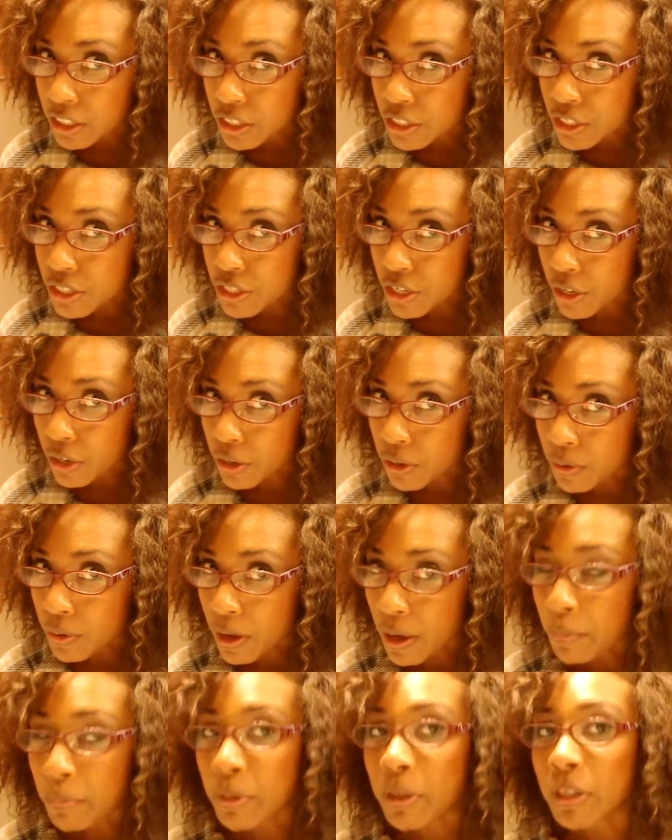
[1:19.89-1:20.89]
So
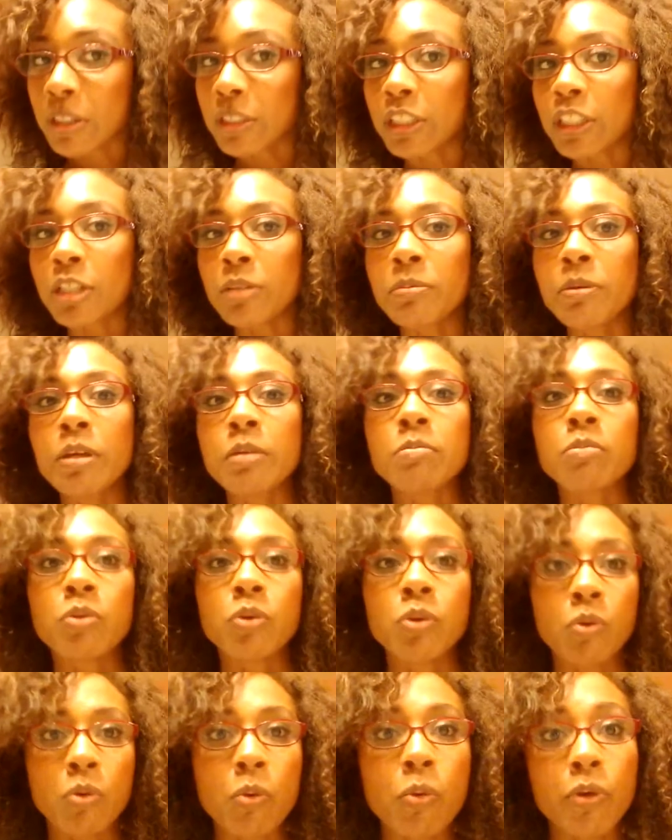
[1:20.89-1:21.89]
I put a little bit
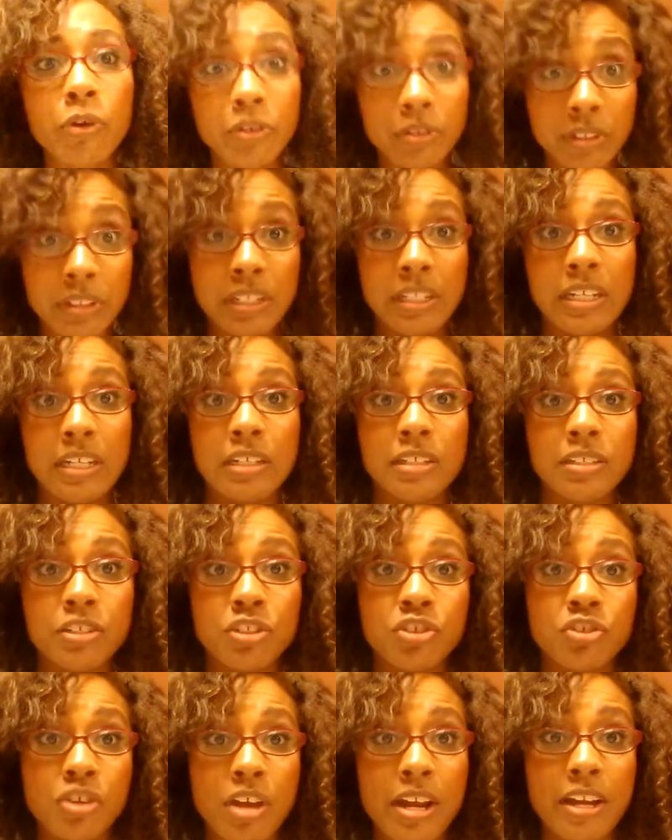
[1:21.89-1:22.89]
more oil in it
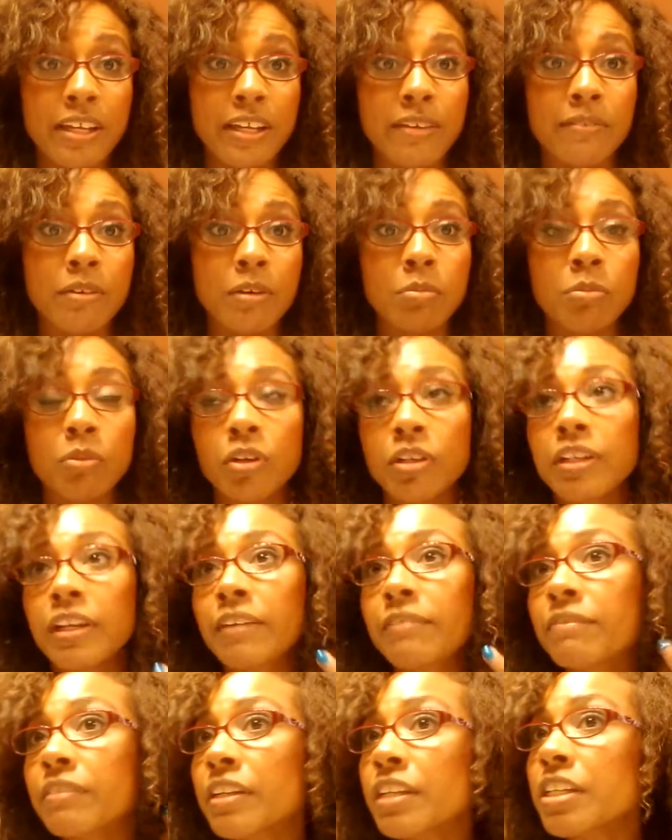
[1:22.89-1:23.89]
to try to give it more
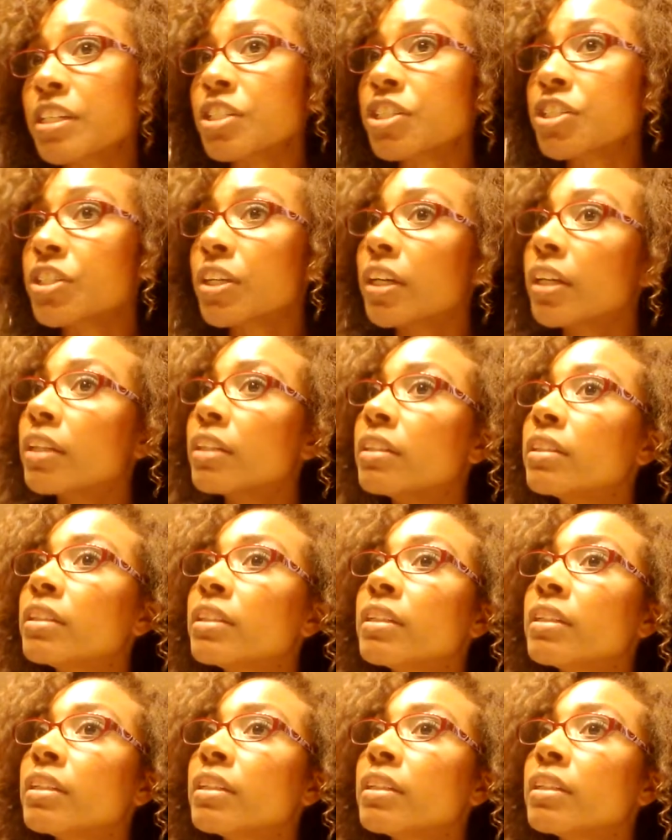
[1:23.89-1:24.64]
definition.